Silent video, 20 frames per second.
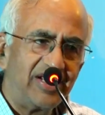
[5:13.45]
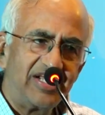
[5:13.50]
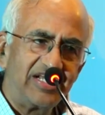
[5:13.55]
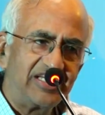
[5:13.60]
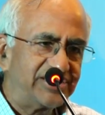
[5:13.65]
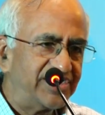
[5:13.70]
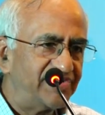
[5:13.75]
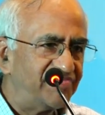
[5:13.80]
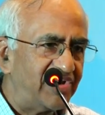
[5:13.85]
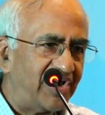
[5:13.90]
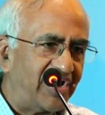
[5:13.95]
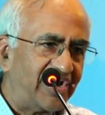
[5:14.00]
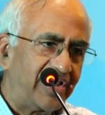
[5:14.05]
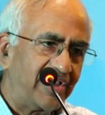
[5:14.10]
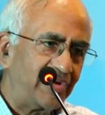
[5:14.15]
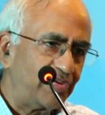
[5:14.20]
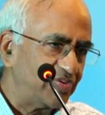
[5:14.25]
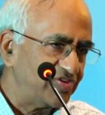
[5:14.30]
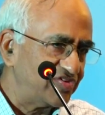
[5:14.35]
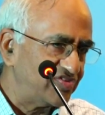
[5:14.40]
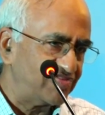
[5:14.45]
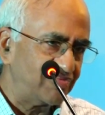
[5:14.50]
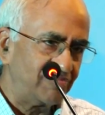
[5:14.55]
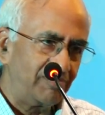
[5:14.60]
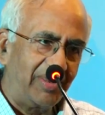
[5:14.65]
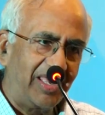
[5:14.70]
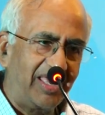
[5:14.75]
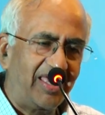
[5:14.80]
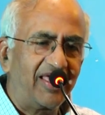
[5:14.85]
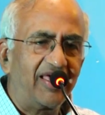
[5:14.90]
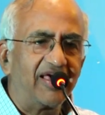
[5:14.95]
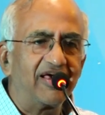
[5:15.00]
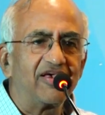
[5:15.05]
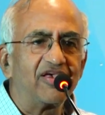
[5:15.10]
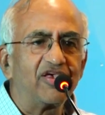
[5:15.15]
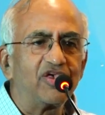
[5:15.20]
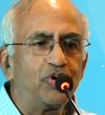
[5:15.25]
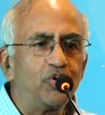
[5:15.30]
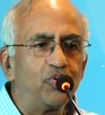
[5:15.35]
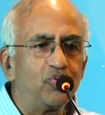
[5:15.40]
Shiv Nadar was making a
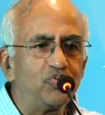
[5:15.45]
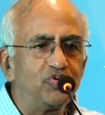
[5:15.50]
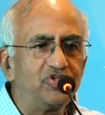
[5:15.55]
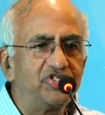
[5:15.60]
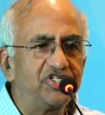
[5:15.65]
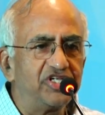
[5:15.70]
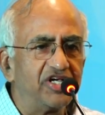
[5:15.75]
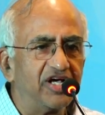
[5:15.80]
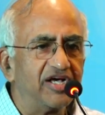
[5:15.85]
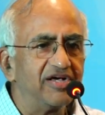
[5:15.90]
huge